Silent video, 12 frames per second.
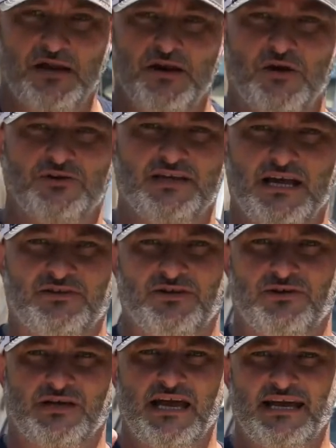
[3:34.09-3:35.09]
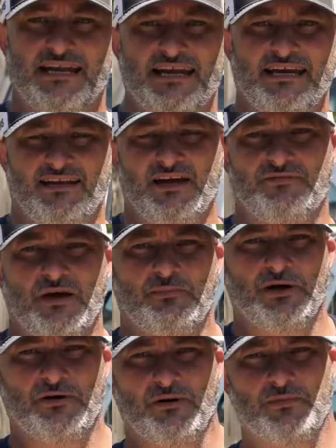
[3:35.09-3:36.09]
that nose down so there can't get any lift
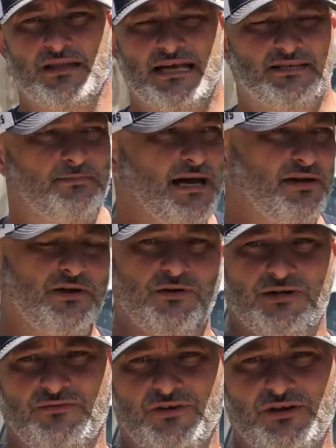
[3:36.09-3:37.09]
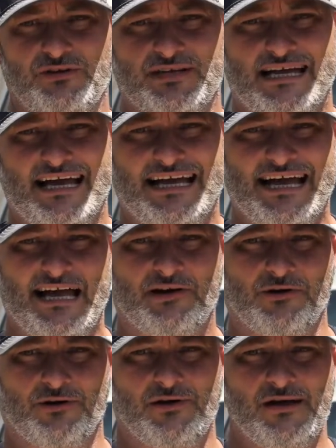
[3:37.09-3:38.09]
up under it. But that's bad news if you lose a
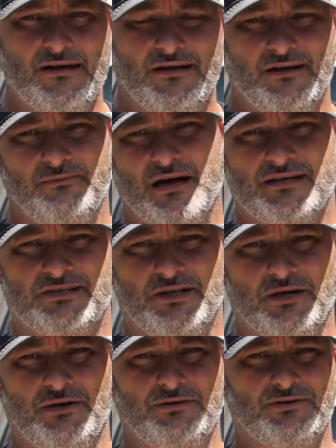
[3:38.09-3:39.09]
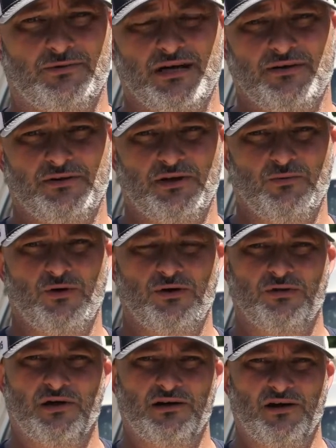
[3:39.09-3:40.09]
kayak or a box of clothes or whatever you
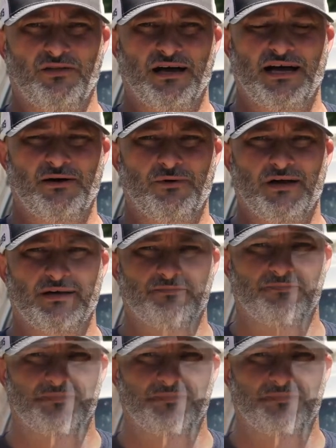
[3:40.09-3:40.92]
want on the highway.